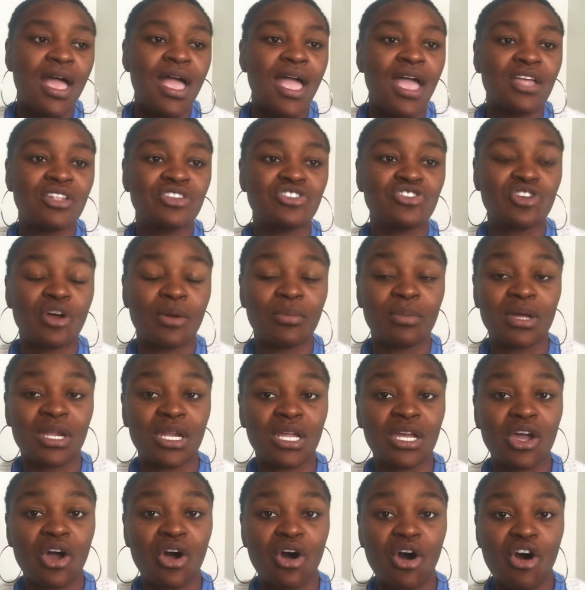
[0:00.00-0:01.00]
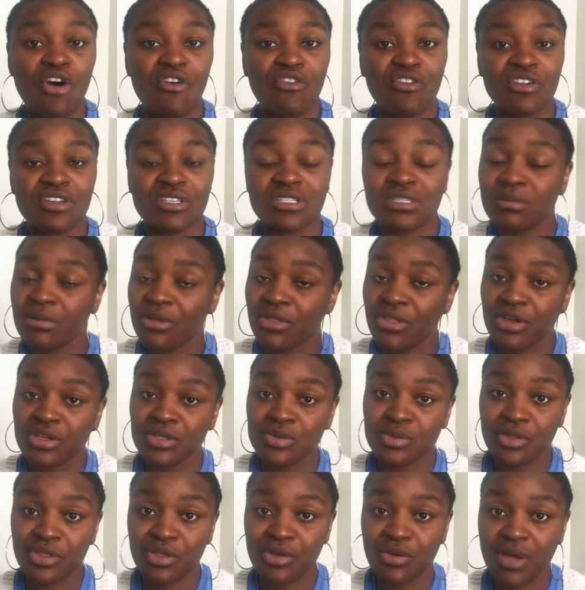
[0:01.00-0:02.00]
And so I'm going to go over some of those
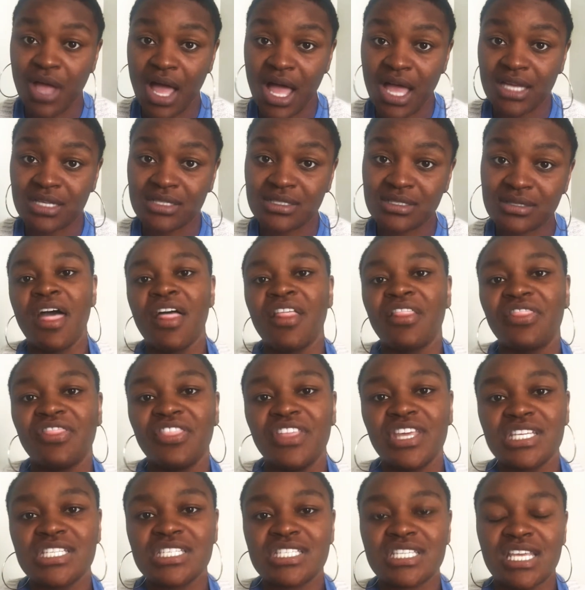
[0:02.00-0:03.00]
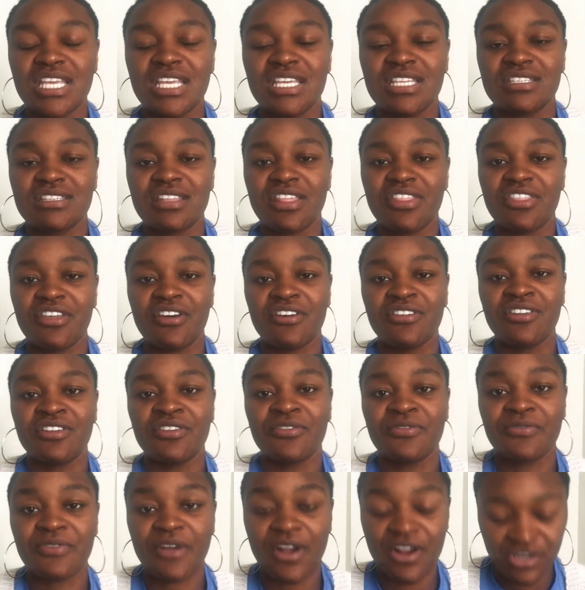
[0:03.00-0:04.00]
with you guys. This is the
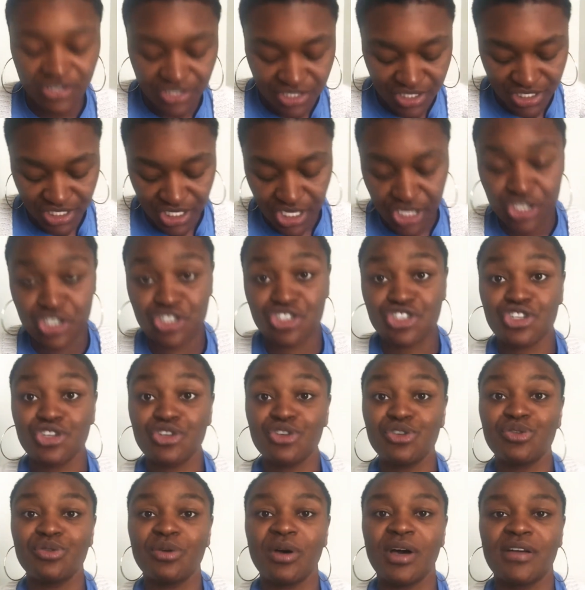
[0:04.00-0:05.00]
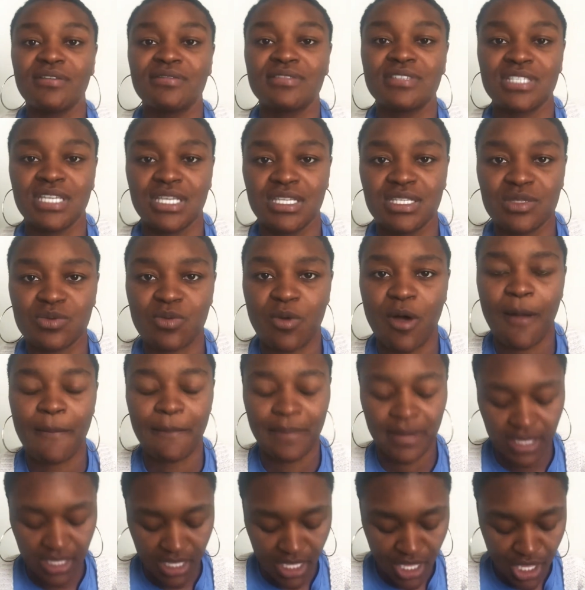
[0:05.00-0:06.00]
first do of seed
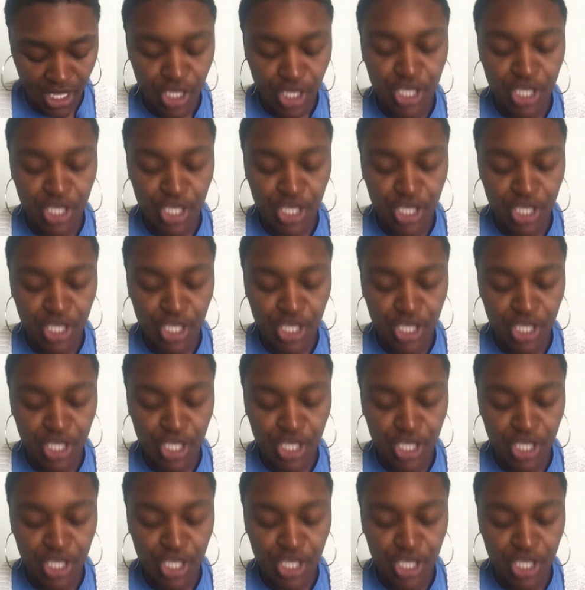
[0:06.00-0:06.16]
swapping.